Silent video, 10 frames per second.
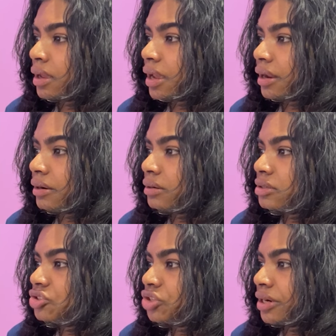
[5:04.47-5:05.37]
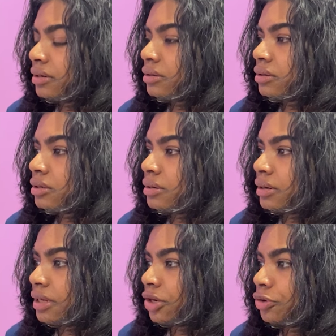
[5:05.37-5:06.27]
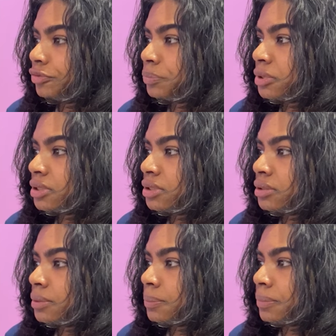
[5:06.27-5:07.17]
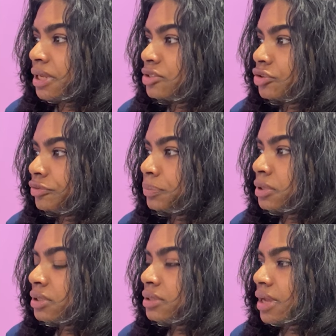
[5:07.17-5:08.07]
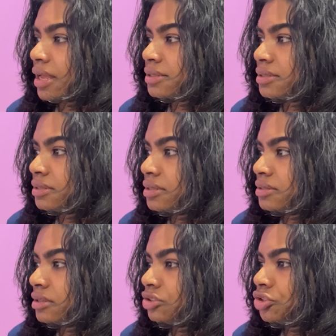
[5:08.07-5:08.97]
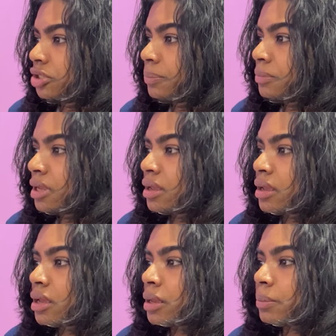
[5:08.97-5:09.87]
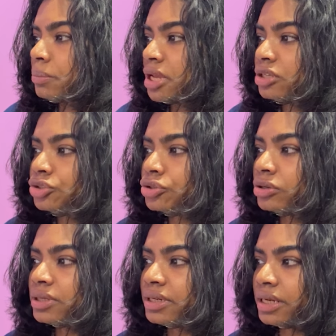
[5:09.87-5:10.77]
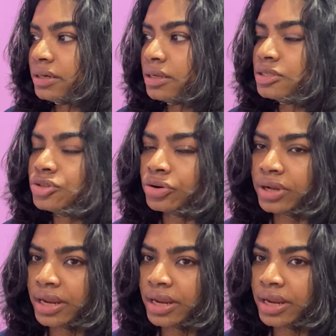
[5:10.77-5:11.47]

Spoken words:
Enter gender, date of birth, place of birth, and citizenship. Make sure the details you're